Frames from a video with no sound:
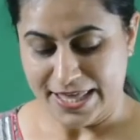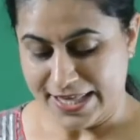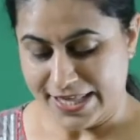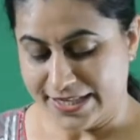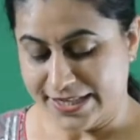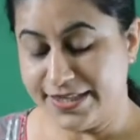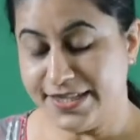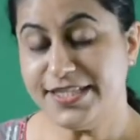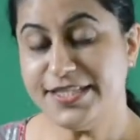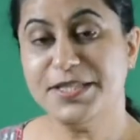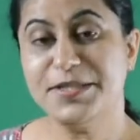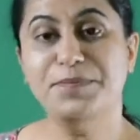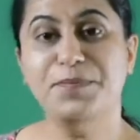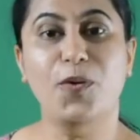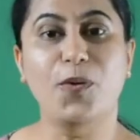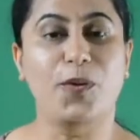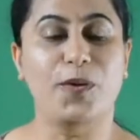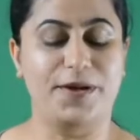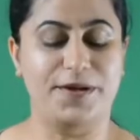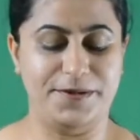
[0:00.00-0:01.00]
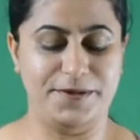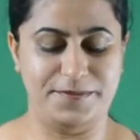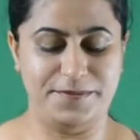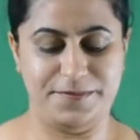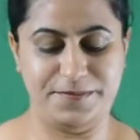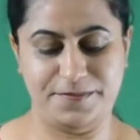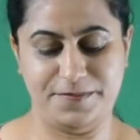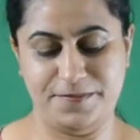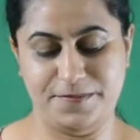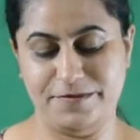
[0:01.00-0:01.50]
This book,
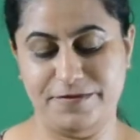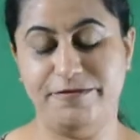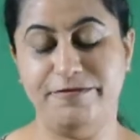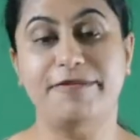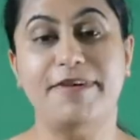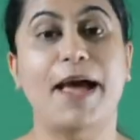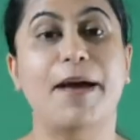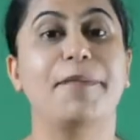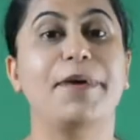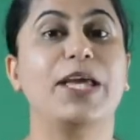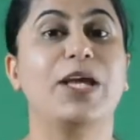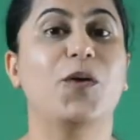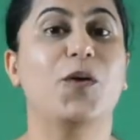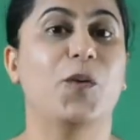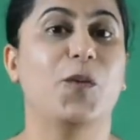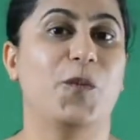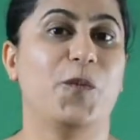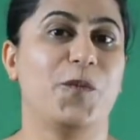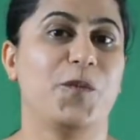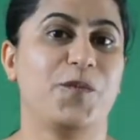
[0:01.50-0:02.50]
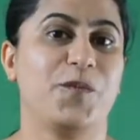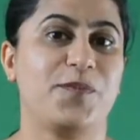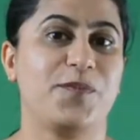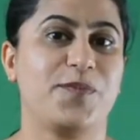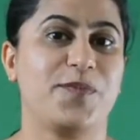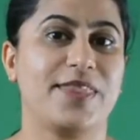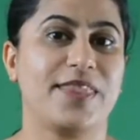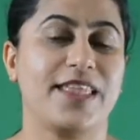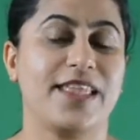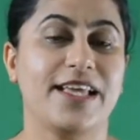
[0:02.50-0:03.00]
Flamingo,
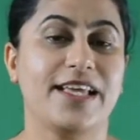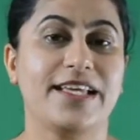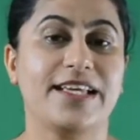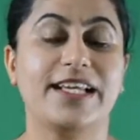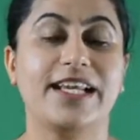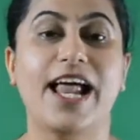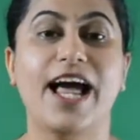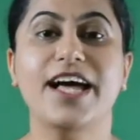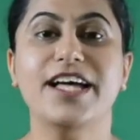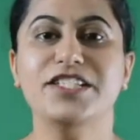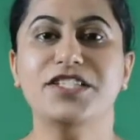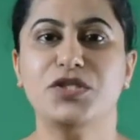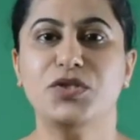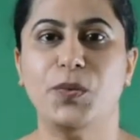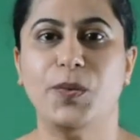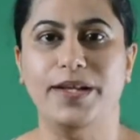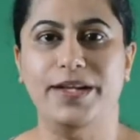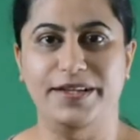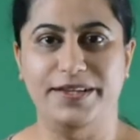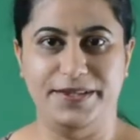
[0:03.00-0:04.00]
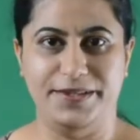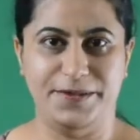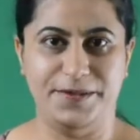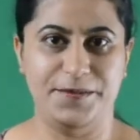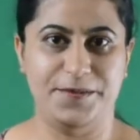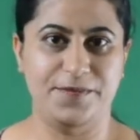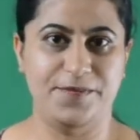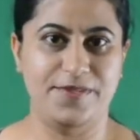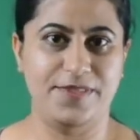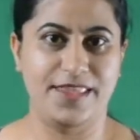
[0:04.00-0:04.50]
class 12th,
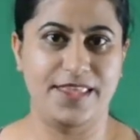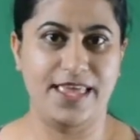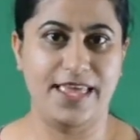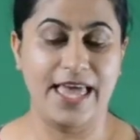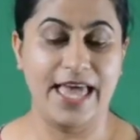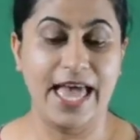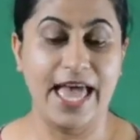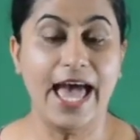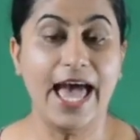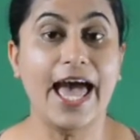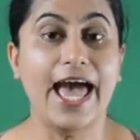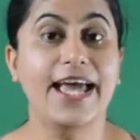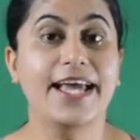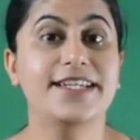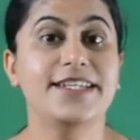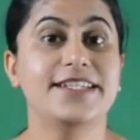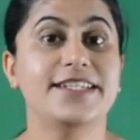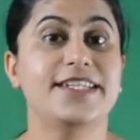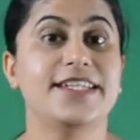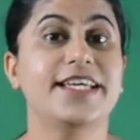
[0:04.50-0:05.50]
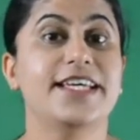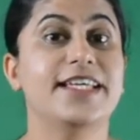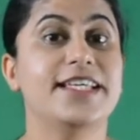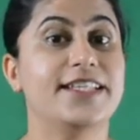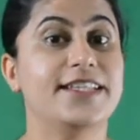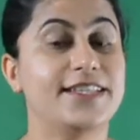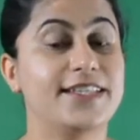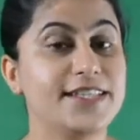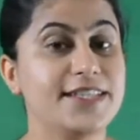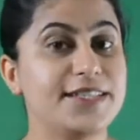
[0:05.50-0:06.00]
and
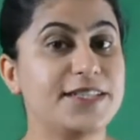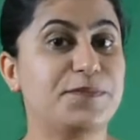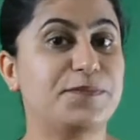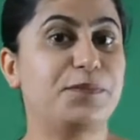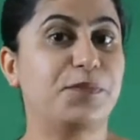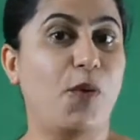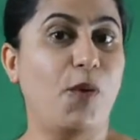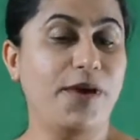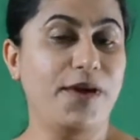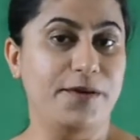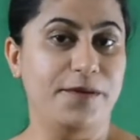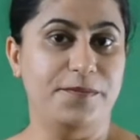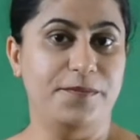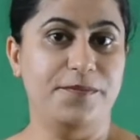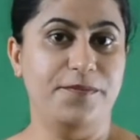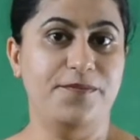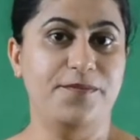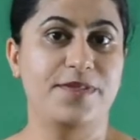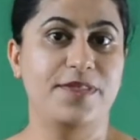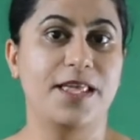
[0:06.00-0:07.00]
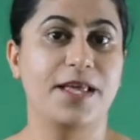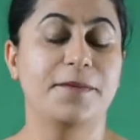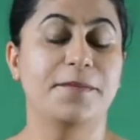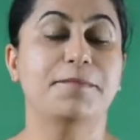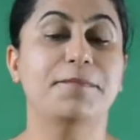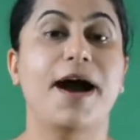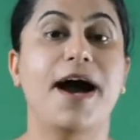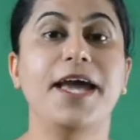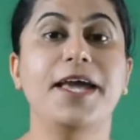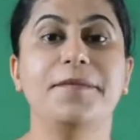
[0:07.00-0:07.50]
this poem,
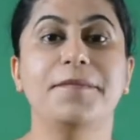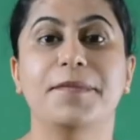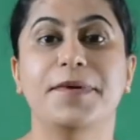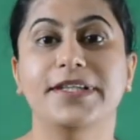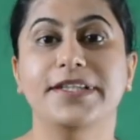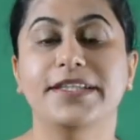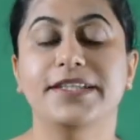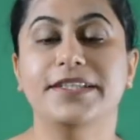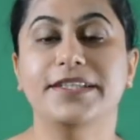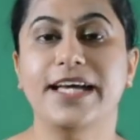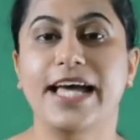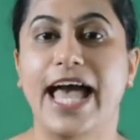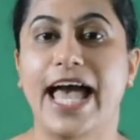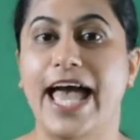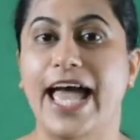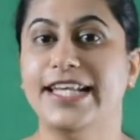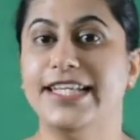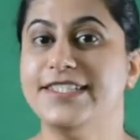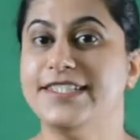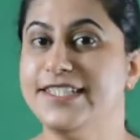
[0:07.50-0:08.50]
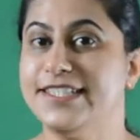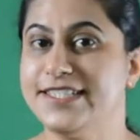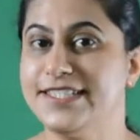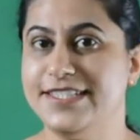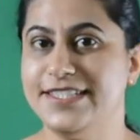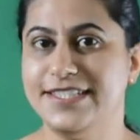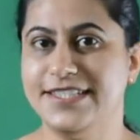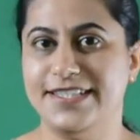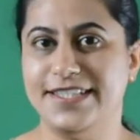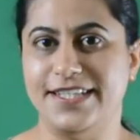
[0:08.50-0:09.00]
My Mother at
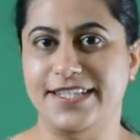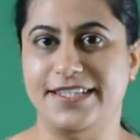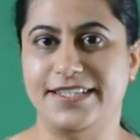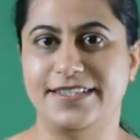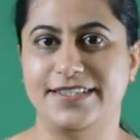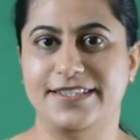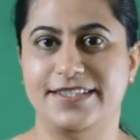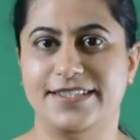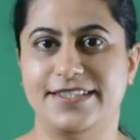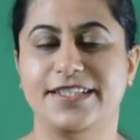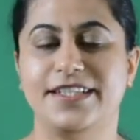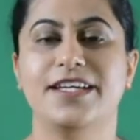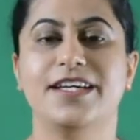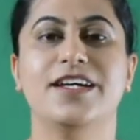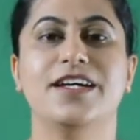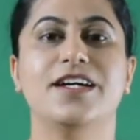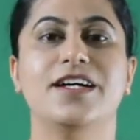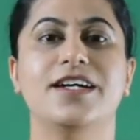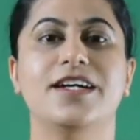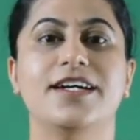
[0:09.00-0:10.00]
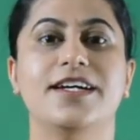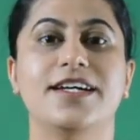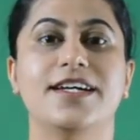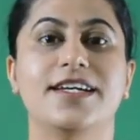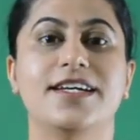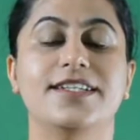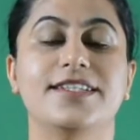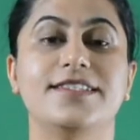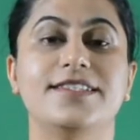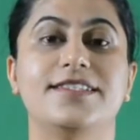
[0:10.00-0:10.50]
66,
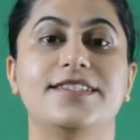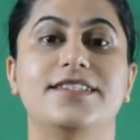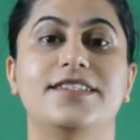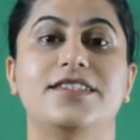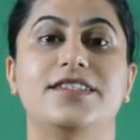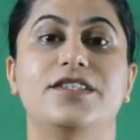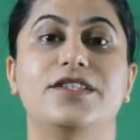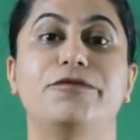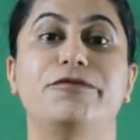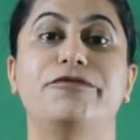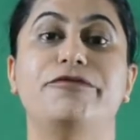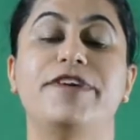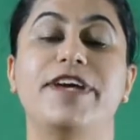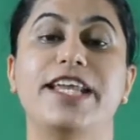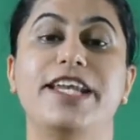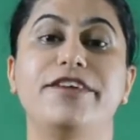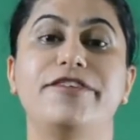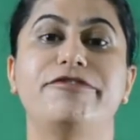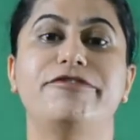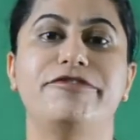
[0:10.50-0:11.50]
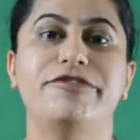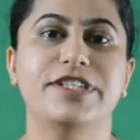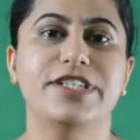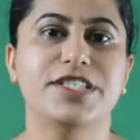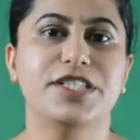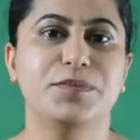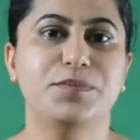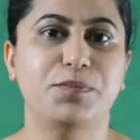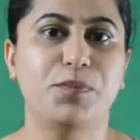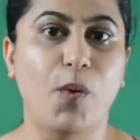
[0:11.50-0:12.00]
is the very
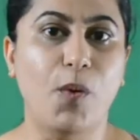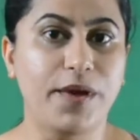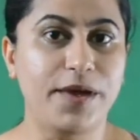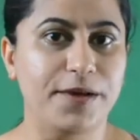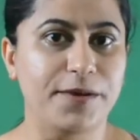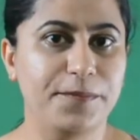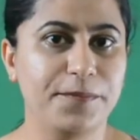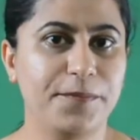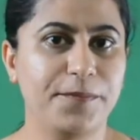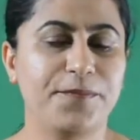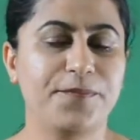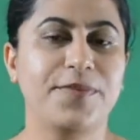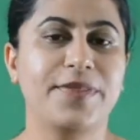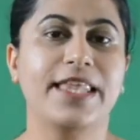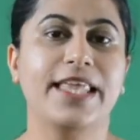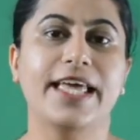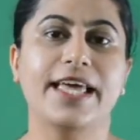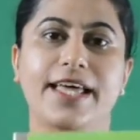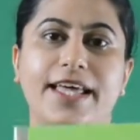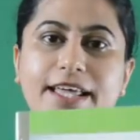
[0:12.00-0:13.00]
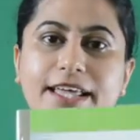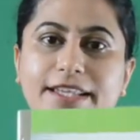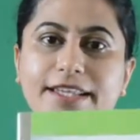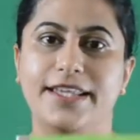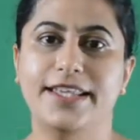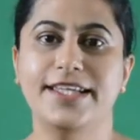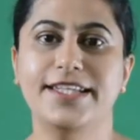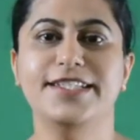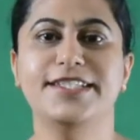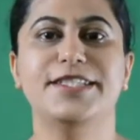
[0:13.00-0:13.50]
first poem in
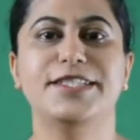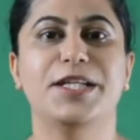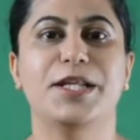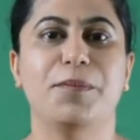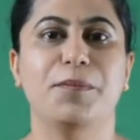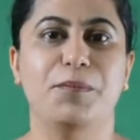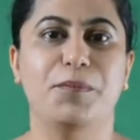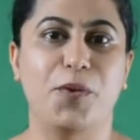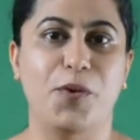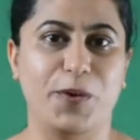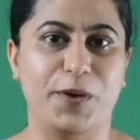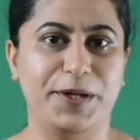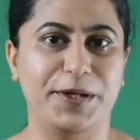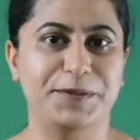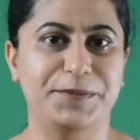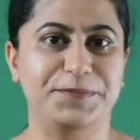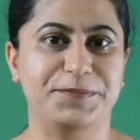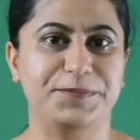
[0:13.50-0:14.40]
this book.